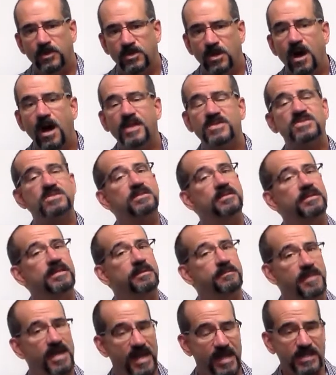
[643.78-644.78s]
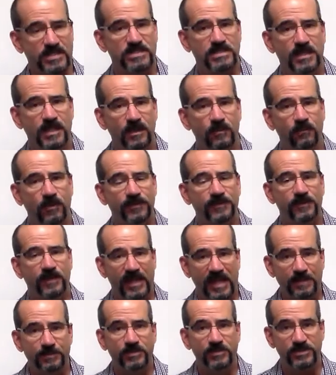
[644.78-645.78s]
constantly amazed at what they're
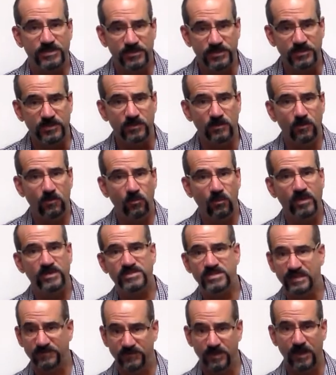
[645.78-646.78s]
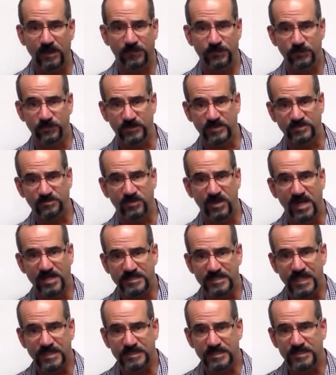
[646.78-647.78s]
able to do once they've gone through these
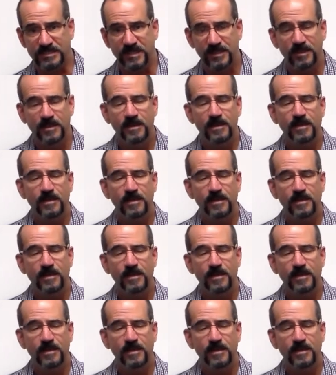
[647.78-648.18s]
processes.